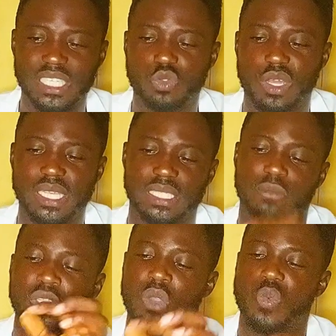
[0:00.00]
This one
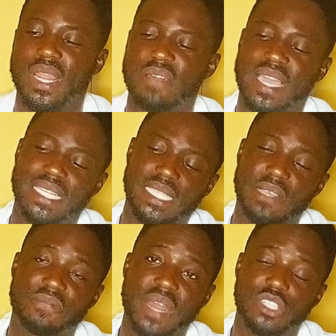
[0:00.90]
is whenever there's
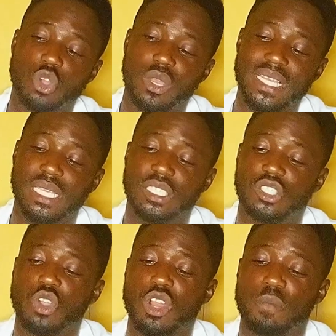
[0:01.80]
a fracture,
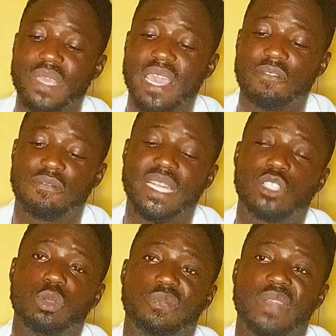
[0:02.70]
it's going to be a
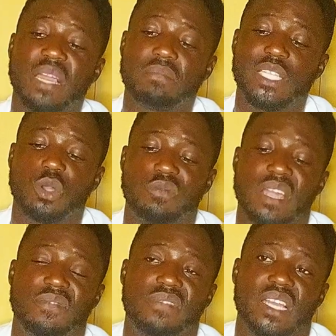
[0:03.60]
little fragment of
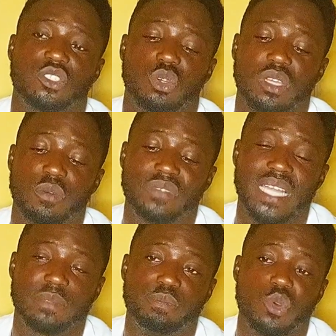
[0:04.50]
that fracture, of
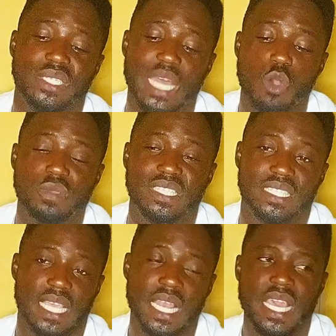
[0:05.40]
that bone that will be
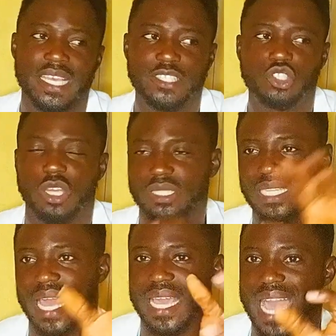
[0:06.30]
tear,
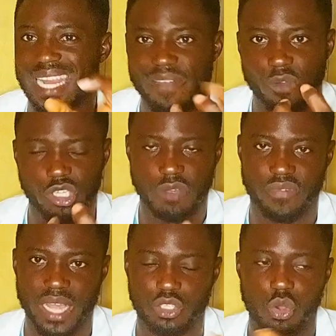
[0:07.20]
just like an
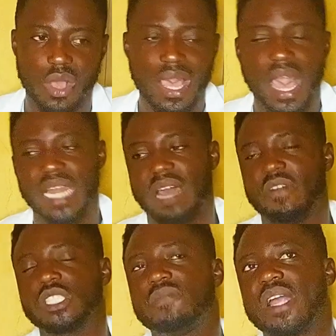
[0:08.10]
avulsion fracture. An
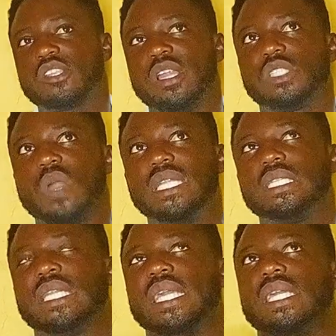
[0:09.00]
avulsion fracture is
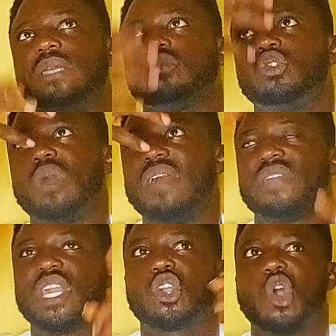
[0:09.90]
when you
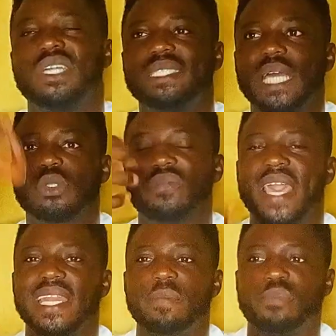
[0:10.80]
have a condyles
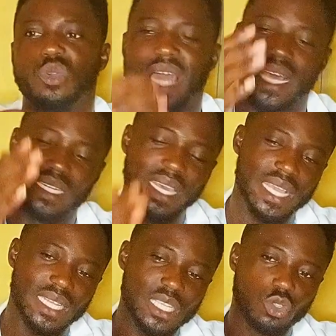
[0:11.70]
of any bone and
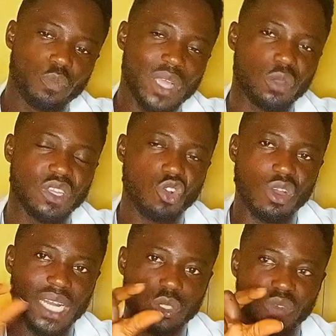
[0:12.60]
a little part of the
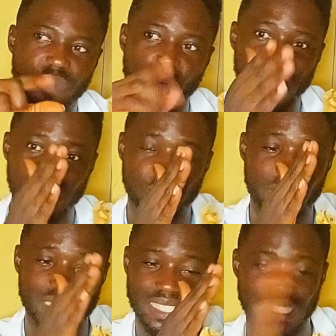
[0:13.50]
condyles of the bone is
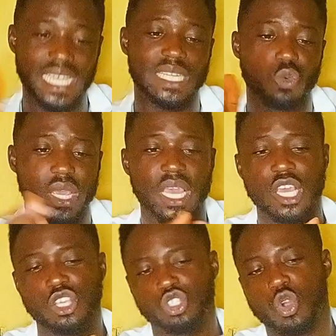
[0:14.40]
being teared away.
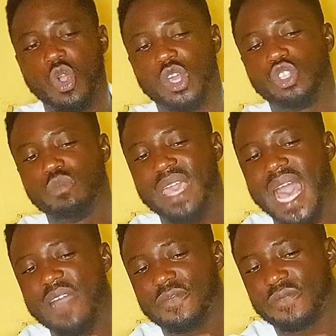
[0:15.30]
So you may
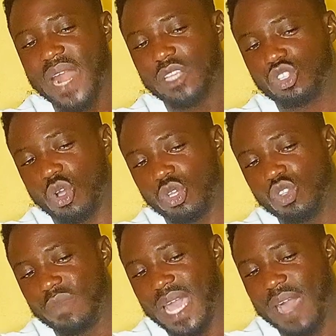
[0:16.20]
have fracture,
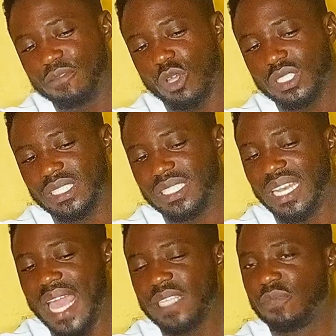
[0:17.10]
you may have just
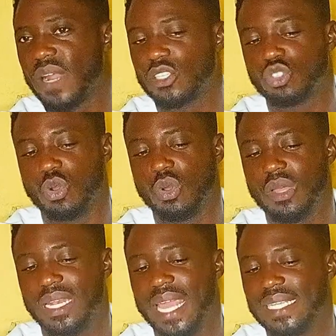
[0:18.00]
slight fracture
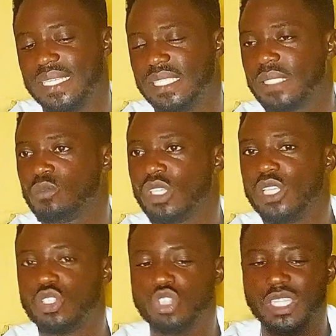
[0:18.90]
like this.
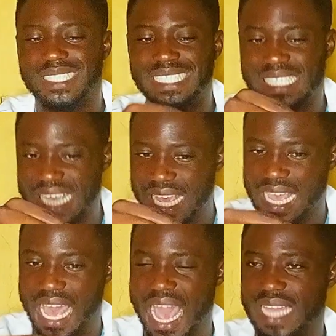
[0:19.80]
It will just
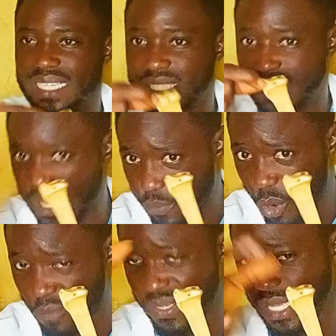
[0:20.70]
tear at the
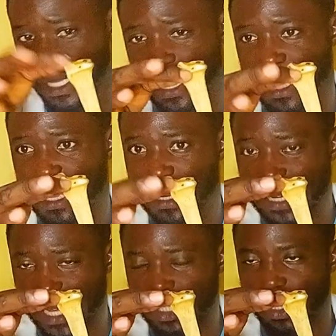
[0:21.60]
tip of the
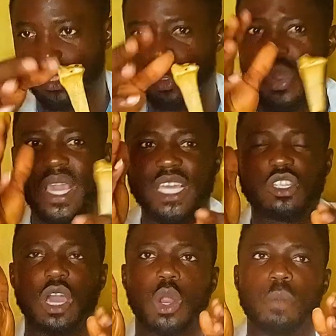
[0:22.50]
radius. So
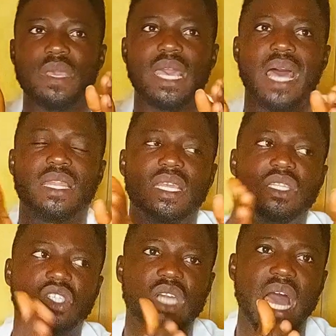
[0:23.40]
it's not going to be an
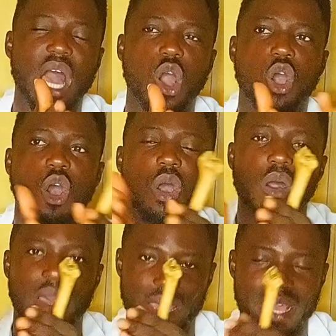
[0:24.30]
intra
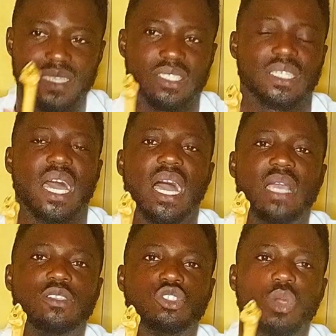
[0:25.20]
or extra.
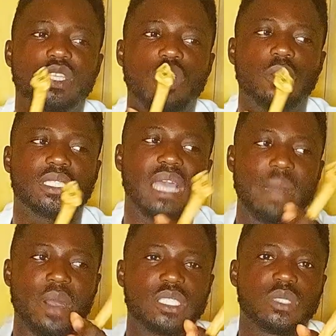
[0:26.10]
So it's not
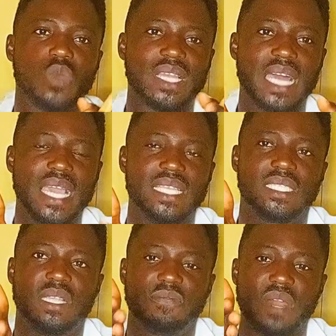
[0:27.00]
about whether
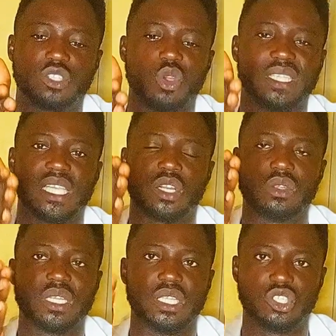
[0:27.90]
the fracture is
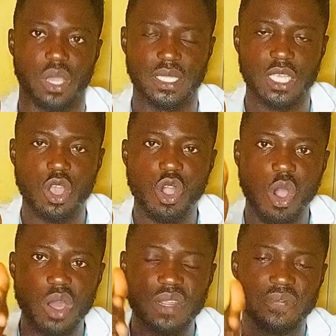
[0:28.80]
including the joint
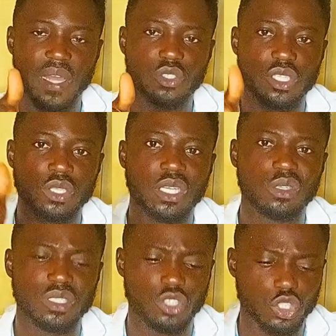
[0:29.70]
or the fracture is not
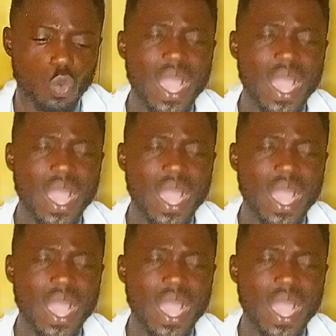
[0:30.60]
including the joint.